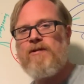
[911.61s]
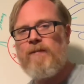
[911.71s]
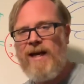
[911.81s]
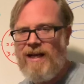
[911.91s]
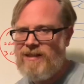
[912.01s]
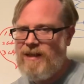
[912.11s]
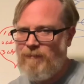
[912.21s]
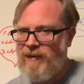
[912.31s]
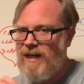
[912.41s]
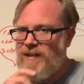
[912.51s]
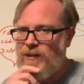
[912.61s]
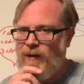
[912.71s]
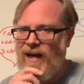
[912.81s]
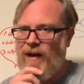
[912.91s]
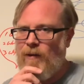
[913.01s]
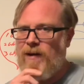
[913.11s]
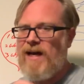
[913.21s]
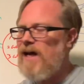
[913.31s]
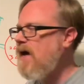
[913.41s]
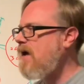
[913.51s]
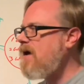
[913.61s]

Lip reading: So make it as complete as you can, okay?